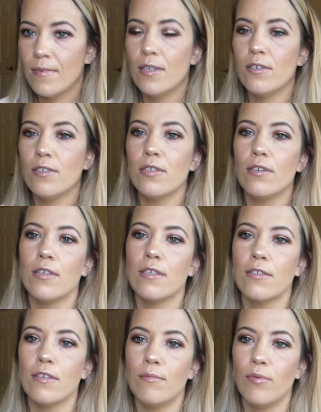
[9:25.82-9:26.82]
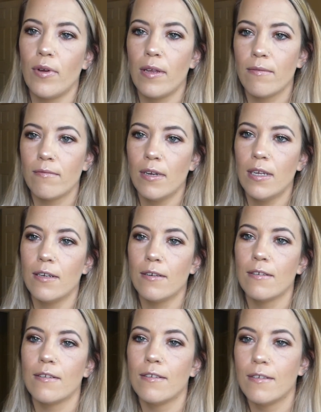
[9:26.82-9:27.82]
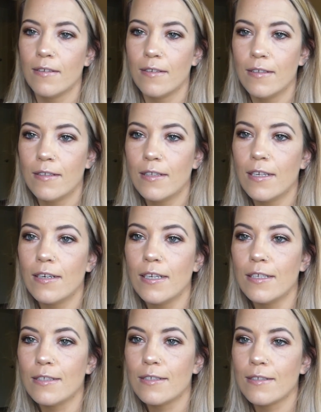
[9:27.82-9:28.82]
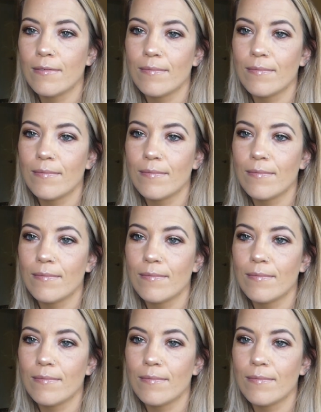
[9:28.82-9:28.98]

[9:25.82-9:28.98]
Here's the goodest good boy, right here. There he is.